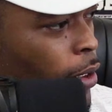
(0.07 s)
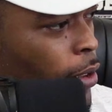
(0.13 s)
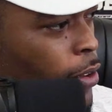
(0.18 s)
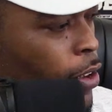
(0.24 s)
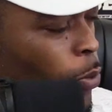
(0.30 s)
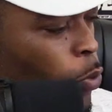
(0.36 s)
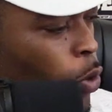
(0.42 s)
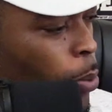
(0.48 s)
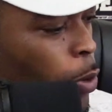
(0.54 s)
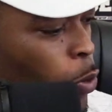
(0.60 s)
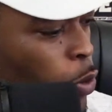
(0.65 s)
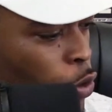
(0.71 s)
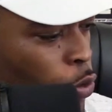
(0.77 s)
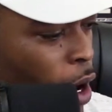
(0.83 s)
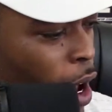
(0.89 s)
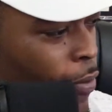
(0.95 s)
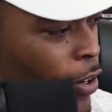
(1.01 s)
uh, some woman
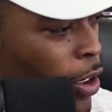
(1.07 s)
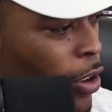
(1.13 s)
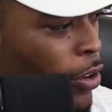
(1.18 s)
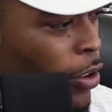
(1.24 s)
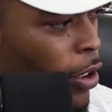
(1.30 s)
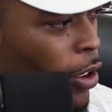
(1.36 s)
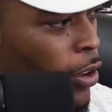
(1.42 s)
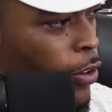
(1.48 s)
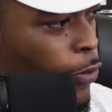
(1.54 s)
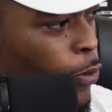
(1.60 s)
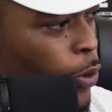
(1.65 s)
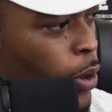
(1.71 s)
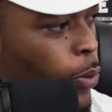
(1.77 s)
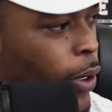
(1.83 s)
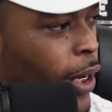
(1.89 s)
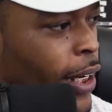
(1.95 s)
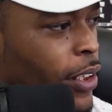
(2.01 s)
was driving on the, the
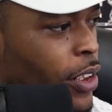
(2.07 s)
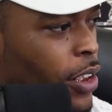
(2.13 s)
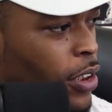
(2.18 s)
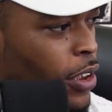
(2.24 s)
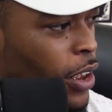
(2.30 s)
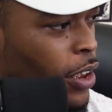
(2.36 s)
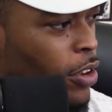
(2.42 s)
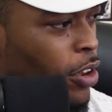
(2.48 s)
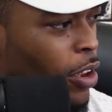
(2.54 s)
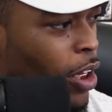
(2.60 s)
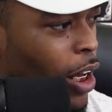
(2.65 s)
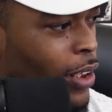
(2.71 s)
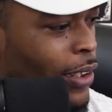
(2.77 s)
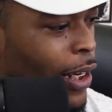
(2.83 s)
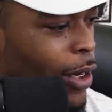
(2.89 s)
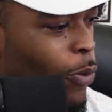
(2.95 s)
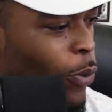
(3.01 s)
freeway. She seen
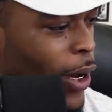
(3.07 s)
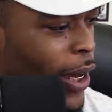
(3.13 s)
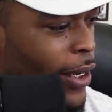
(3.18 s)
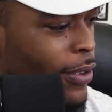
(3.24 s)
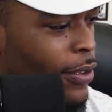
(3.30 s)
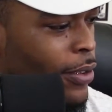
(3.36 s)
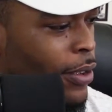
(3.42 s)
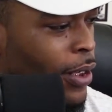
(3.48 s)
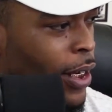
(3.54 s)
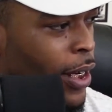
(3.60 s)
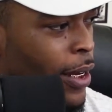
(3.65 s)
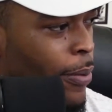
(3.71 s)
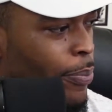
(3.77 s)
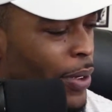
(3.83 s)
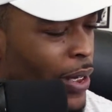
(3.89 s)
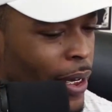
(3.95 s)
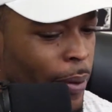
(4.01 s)
Delonte West
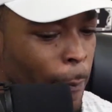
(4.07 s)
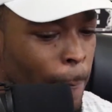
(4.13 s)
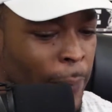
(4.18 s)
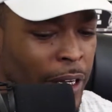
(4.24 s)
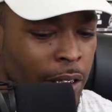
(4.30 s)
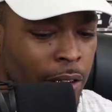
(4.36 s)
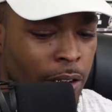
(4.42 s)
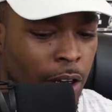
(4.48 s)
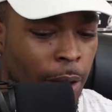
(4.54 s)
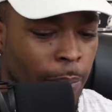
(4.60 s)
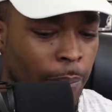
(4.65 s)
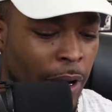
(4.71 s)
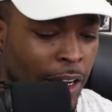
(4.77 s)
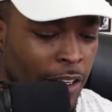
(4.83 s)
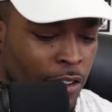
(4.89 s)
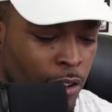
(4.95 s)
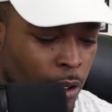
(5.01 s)
being beaten up
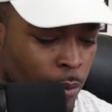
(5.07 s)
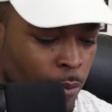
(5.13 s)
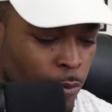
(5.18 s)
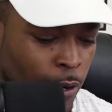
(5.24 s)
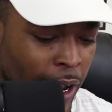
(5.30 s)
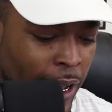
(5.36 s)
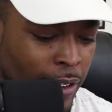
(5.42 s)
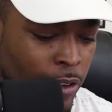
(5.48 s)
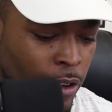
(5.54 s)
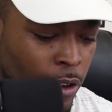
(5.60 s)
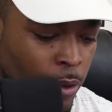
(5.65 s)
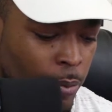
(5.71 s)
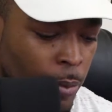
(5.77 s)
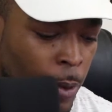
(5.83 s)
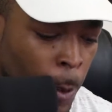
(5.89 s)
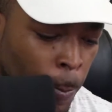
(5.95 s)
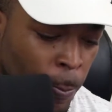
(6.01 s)
by some
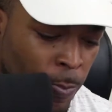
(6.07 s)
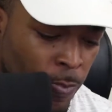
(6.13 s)
random